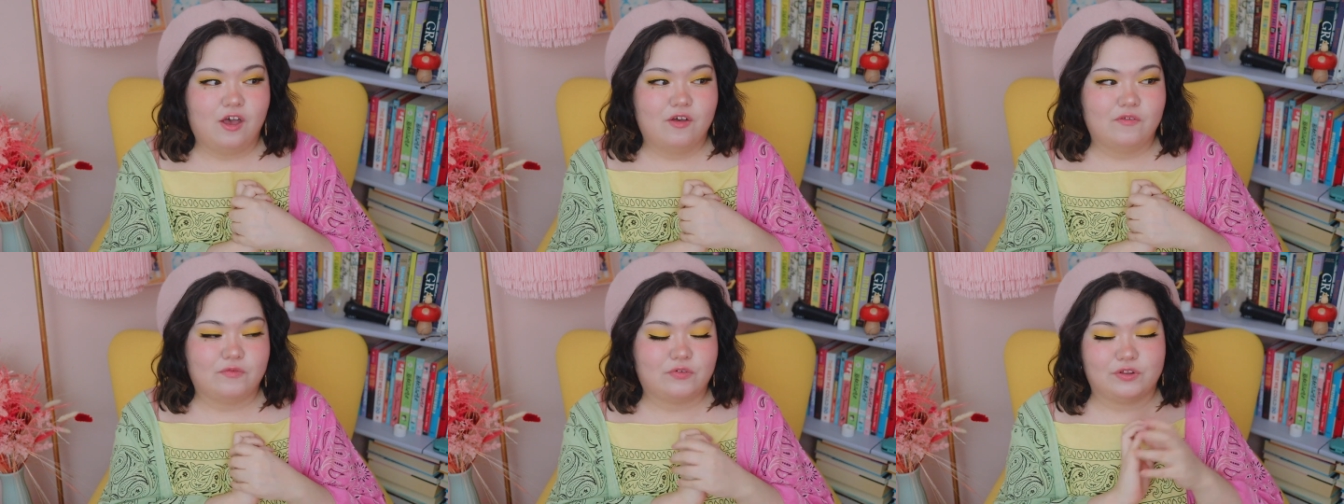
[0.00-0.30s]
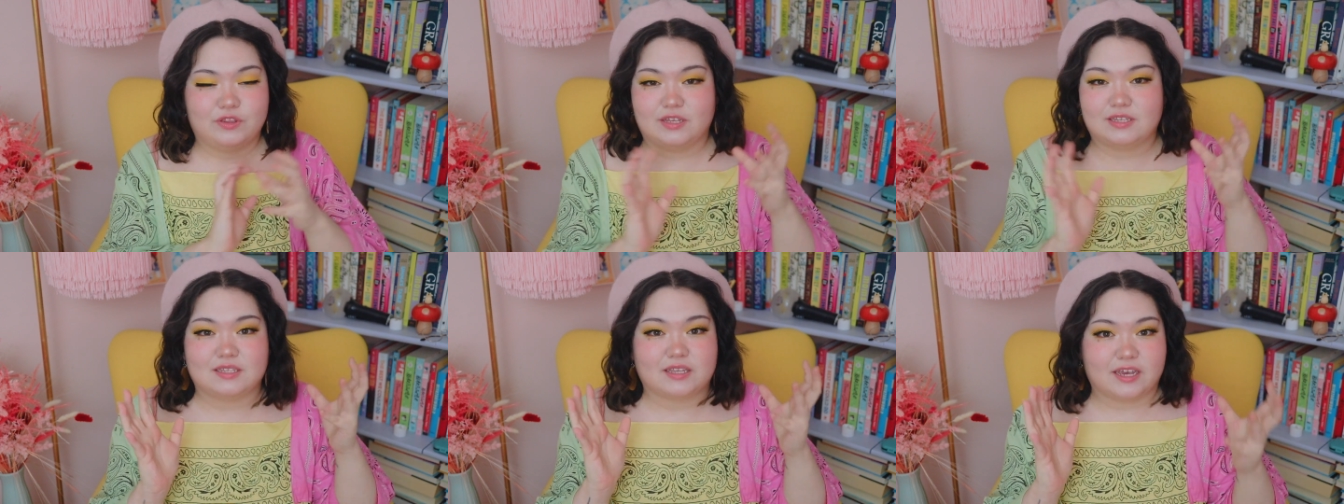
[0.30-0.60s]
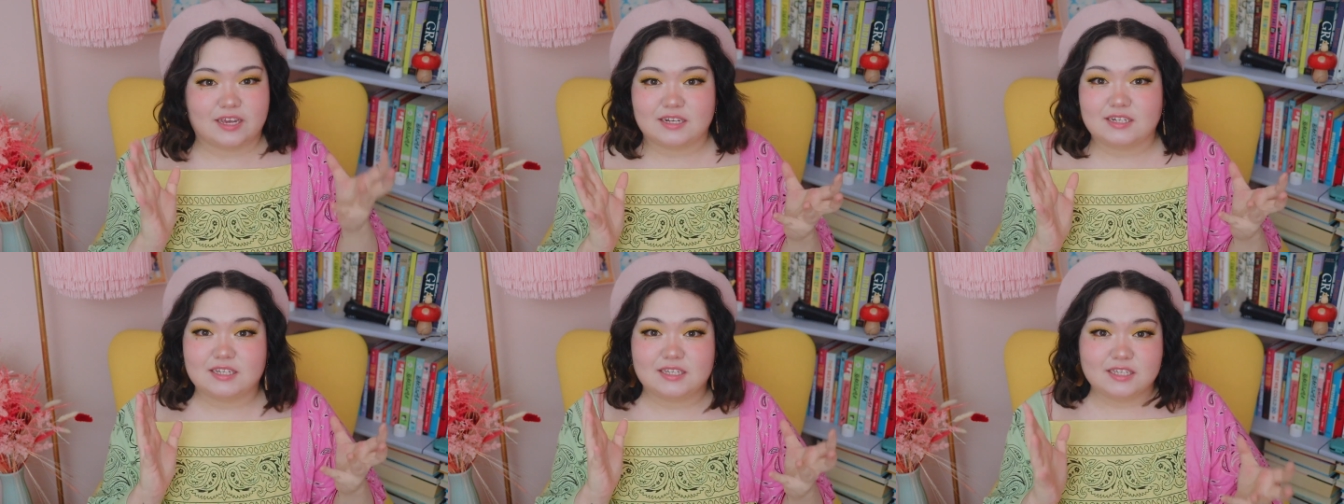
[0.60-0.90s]
for this
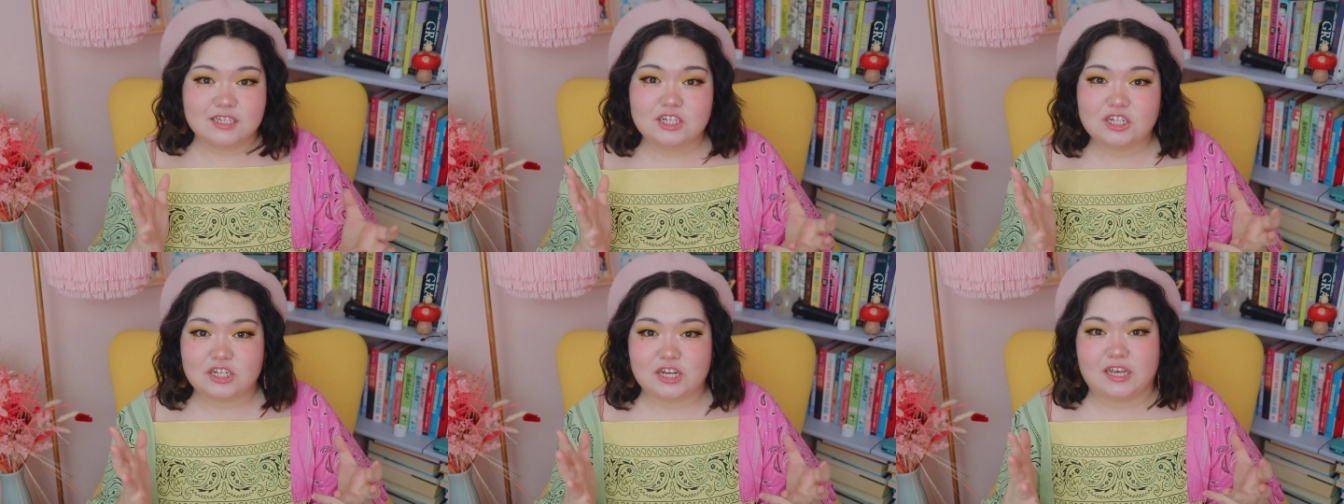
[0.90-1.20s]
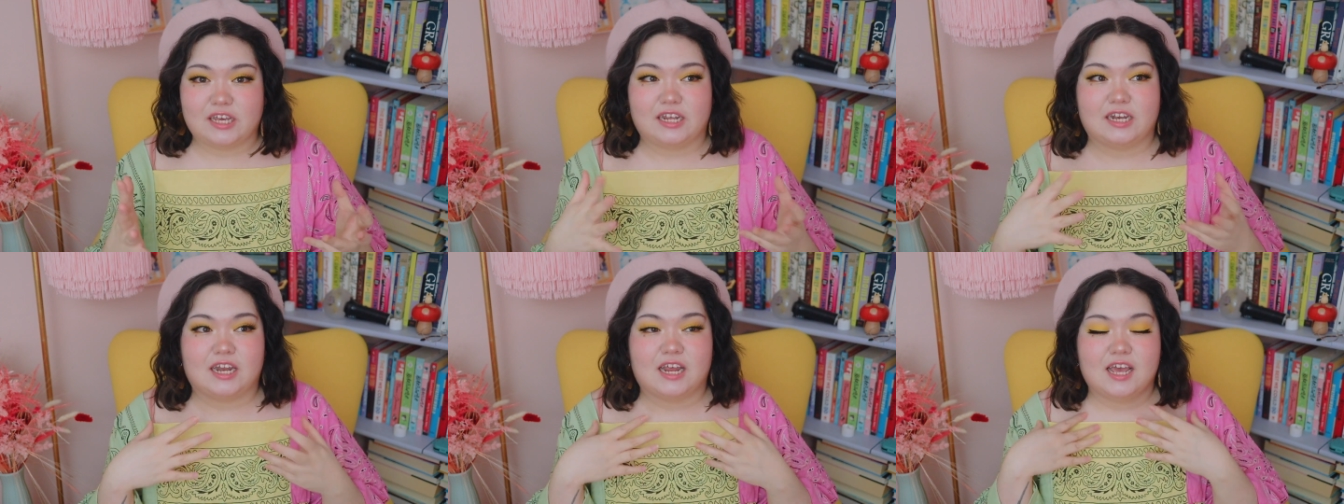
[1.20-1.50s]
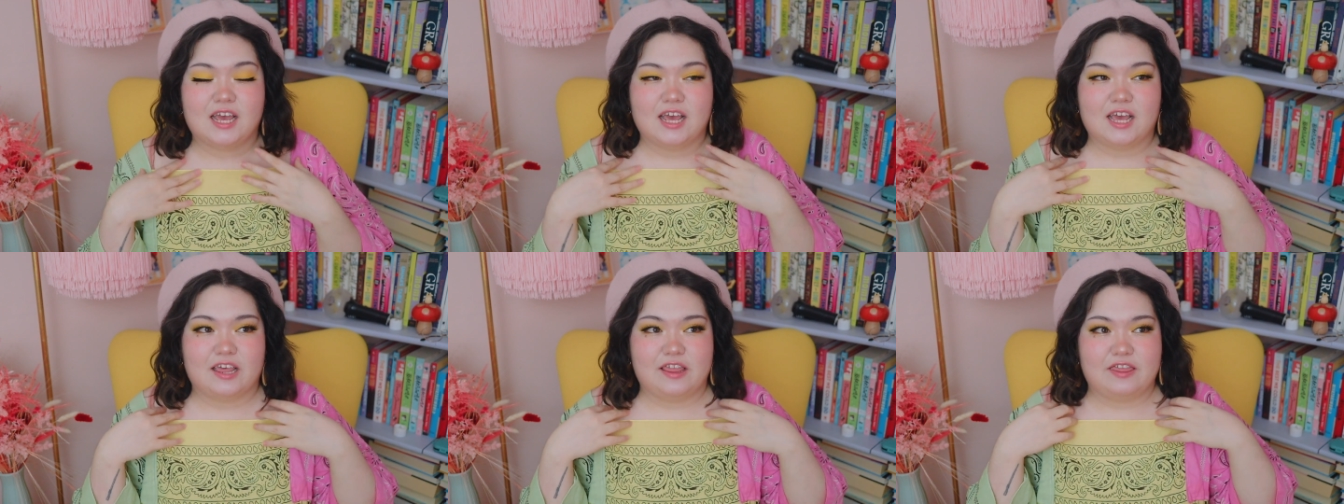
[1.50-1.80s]
like decision
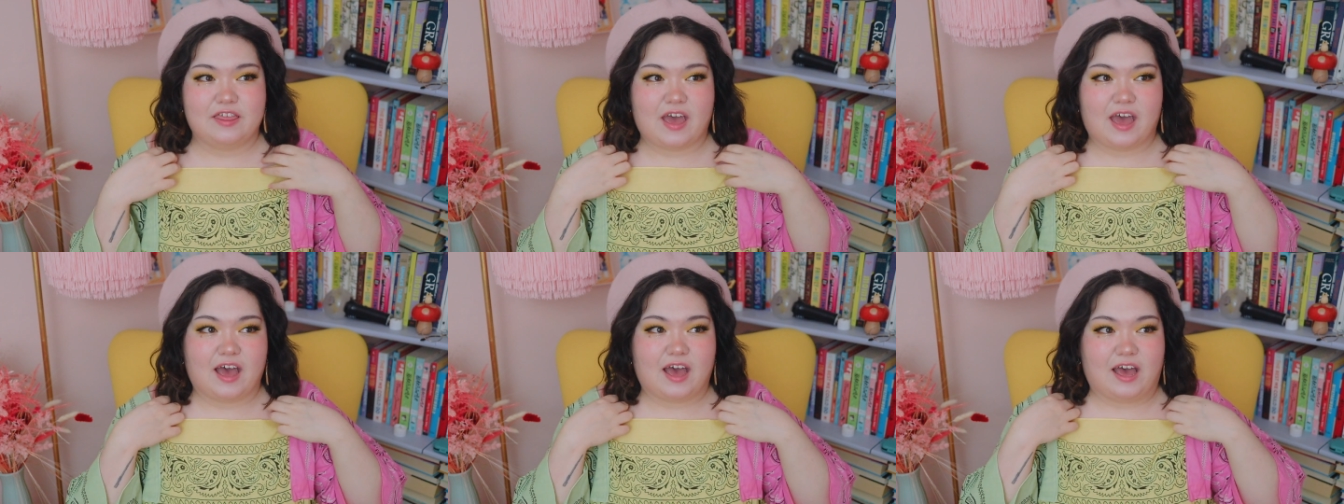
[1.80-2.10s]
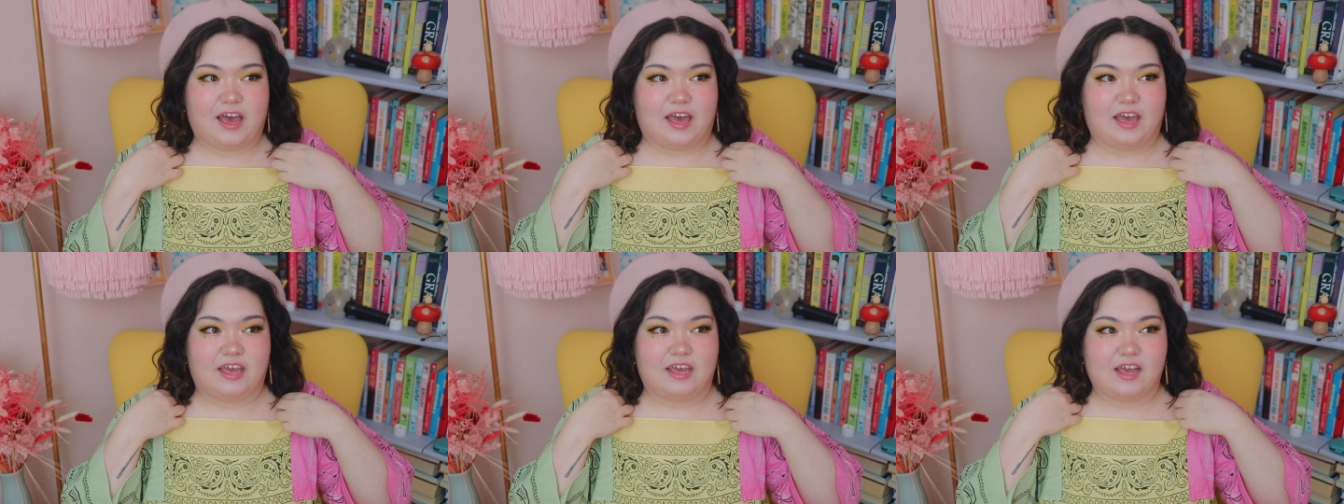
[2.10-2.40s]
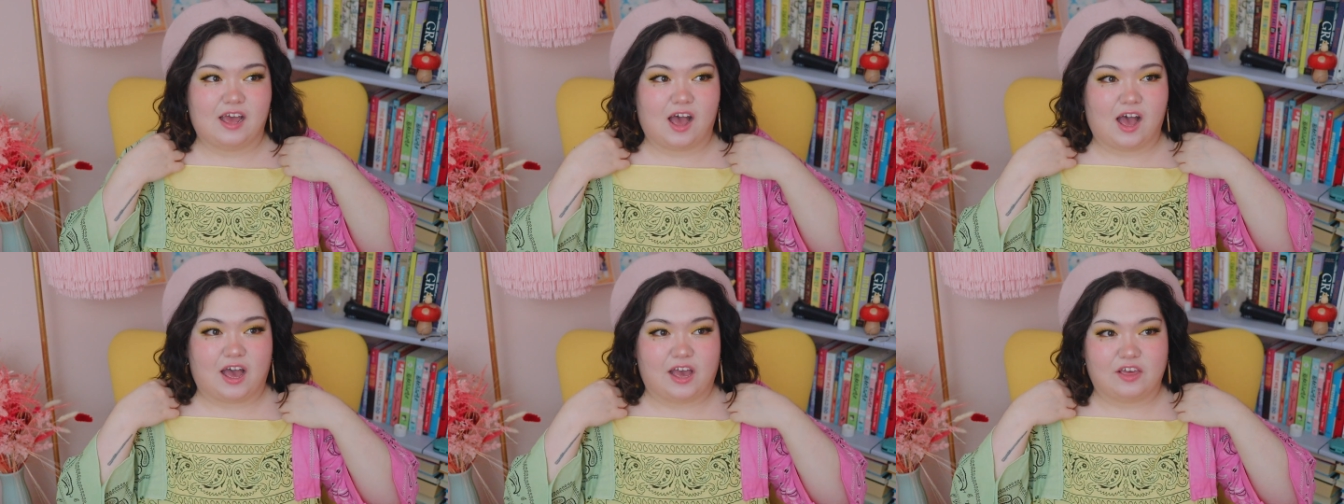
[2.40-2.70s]

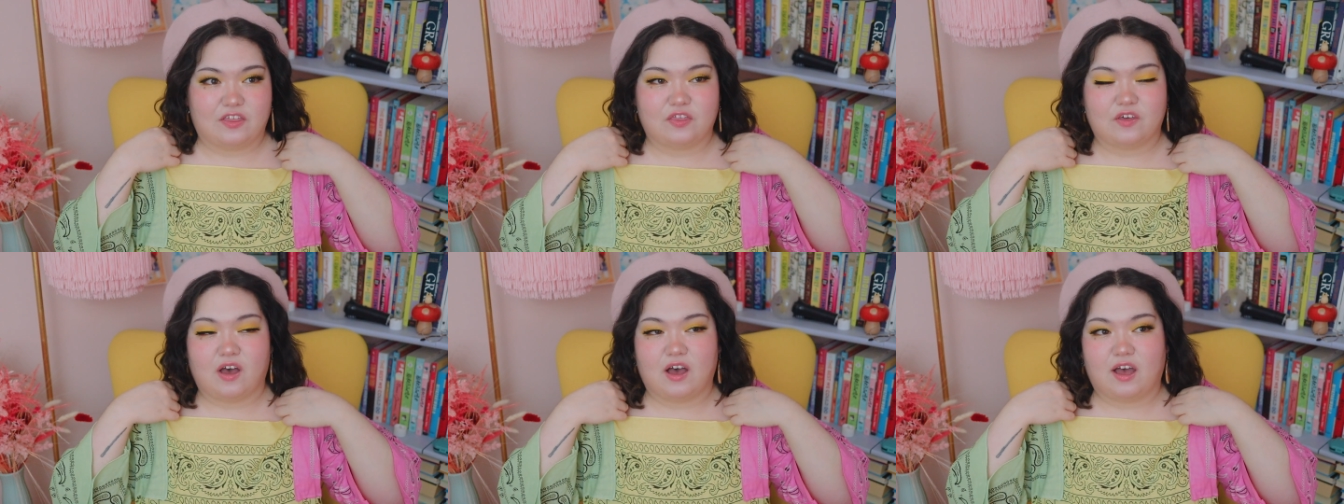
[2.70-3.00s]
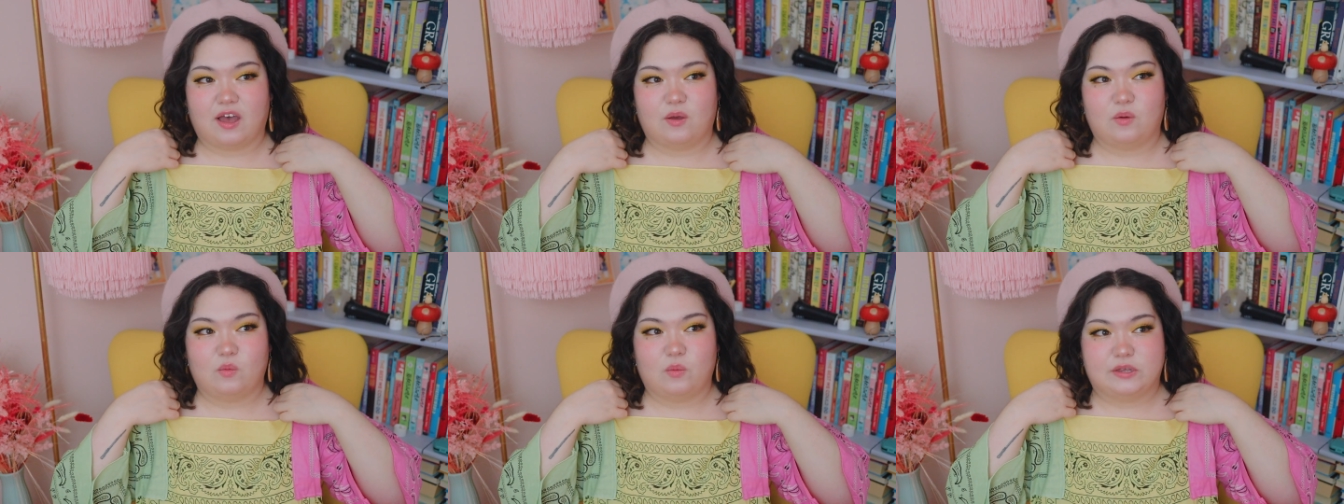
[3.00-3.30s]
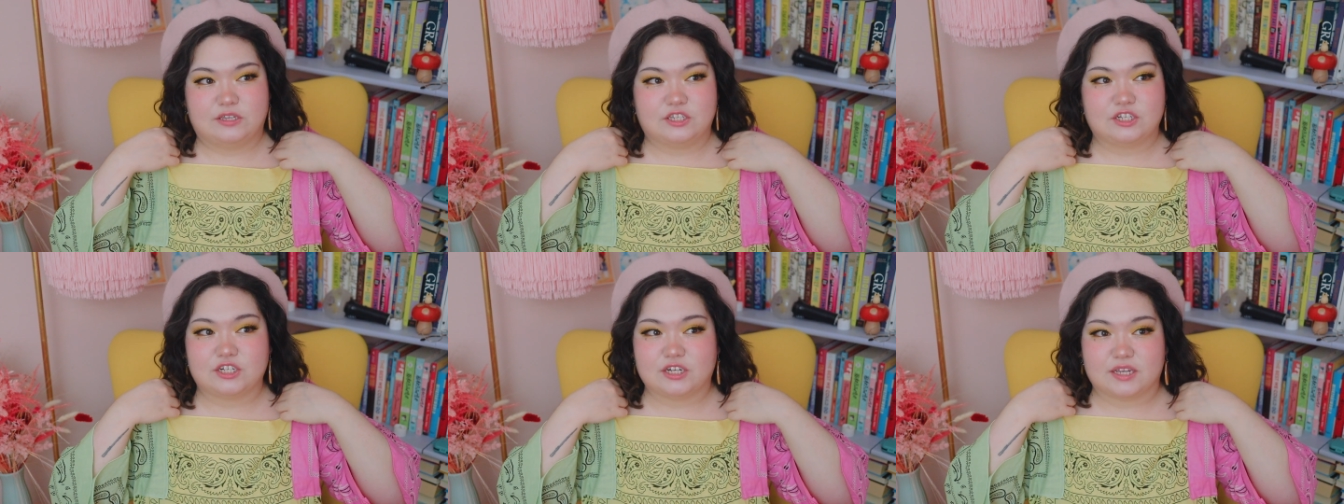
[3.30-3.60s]
that I thought
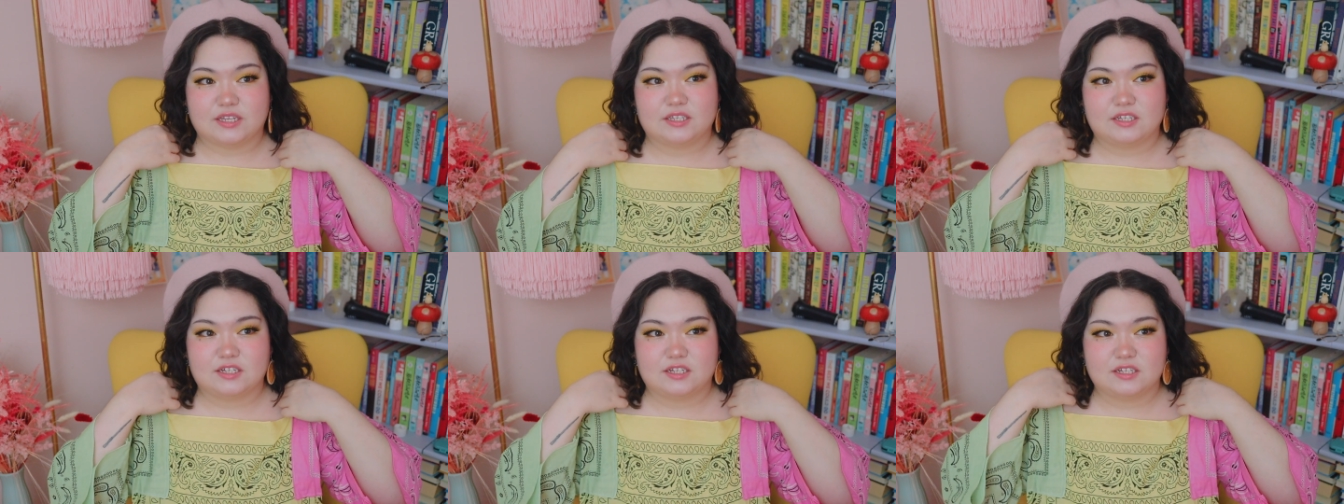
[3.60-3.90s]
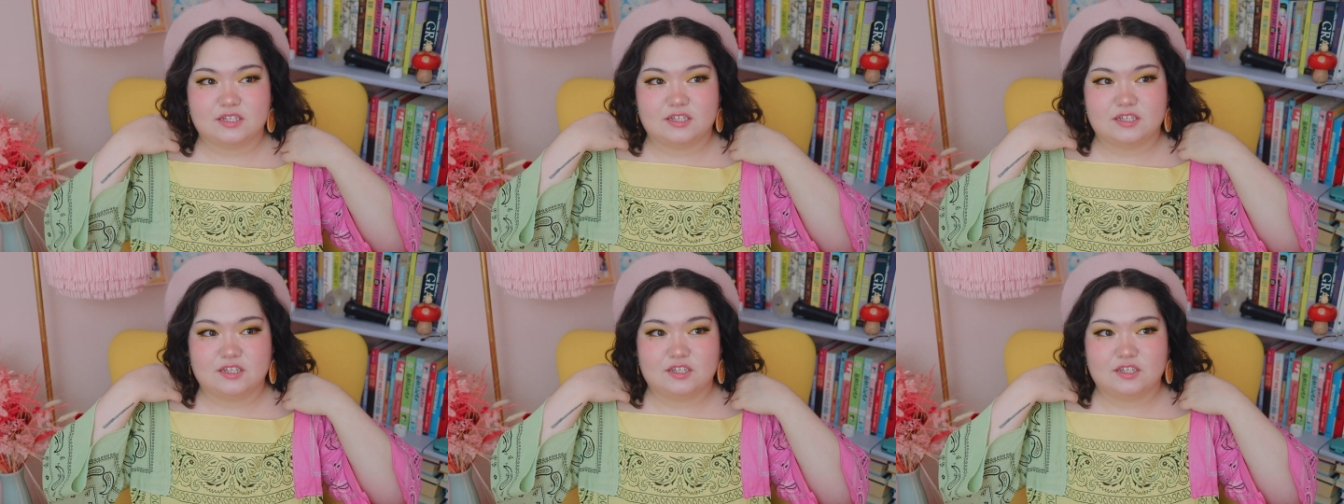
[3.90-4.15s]
was just